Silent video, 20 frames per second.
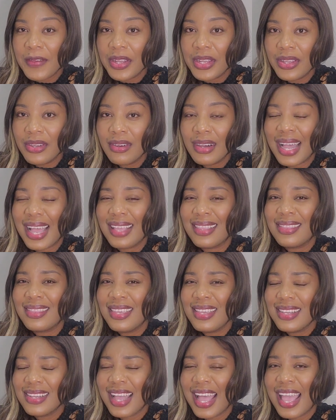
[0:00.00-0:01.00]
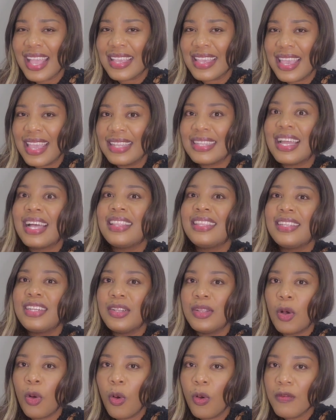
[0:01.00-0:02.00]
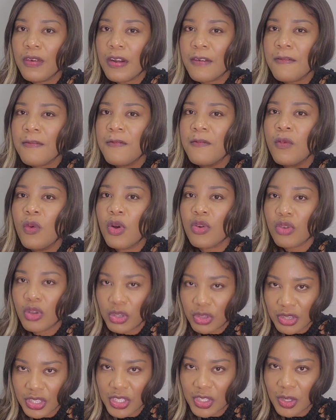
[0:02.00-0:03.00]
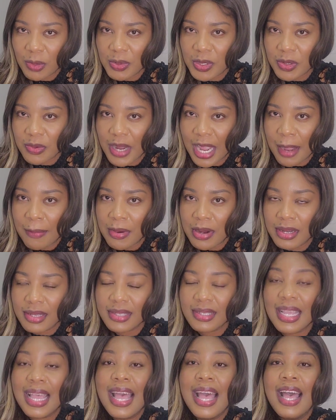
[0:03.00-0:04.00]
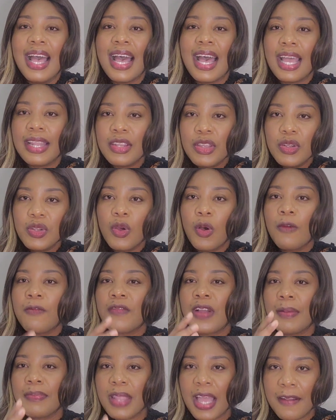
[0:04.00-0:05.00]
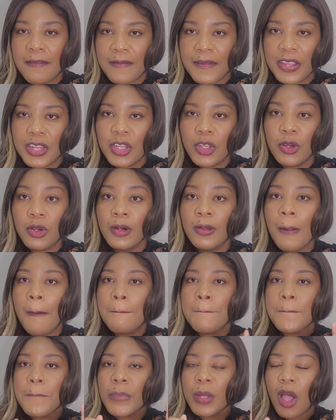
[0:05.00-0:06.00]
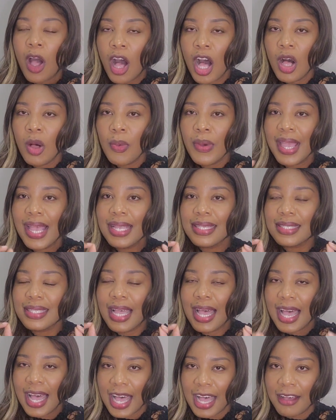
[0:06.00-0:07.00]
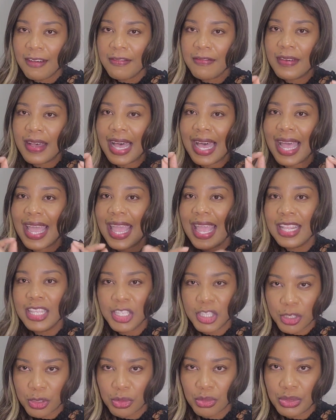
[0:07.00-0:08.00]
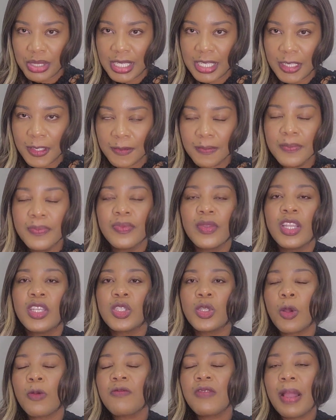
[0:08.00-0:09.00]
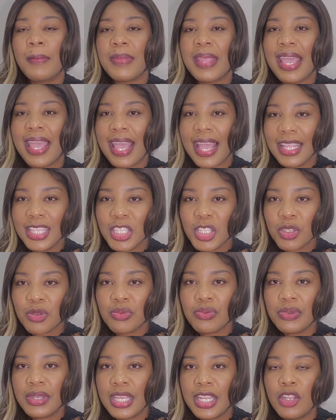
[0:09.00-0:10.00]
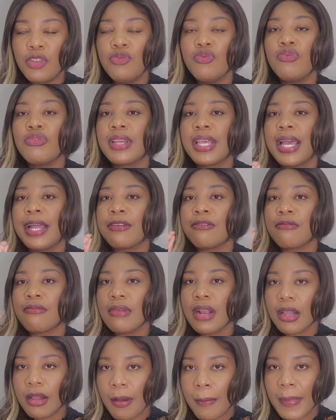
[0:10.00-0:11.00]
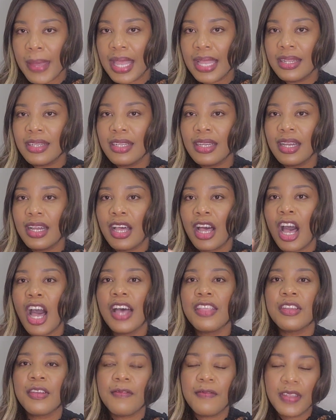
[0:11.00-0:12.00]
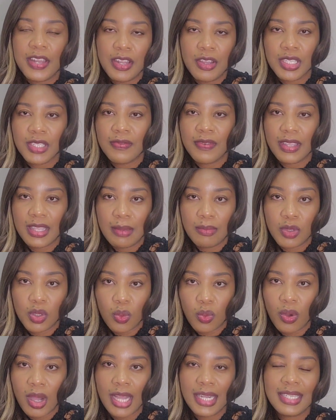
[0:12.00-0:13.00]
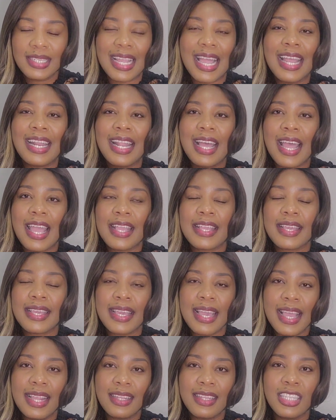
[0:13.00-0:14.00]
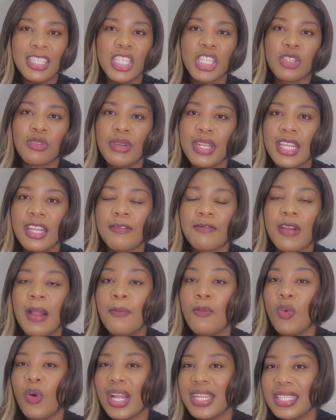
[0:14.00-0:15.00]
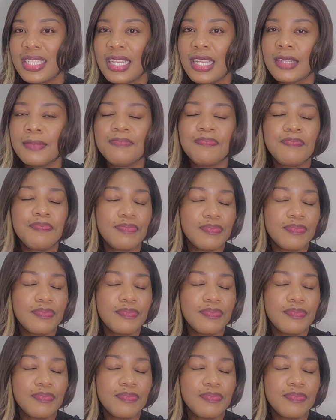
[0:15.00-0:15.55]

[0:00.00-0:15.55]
video, I think I gained a little over 400 subscribers. And you know, from that video, always have an end screen. So from the end screen, you can recommend other videos for them to watch. And I get this trick from watching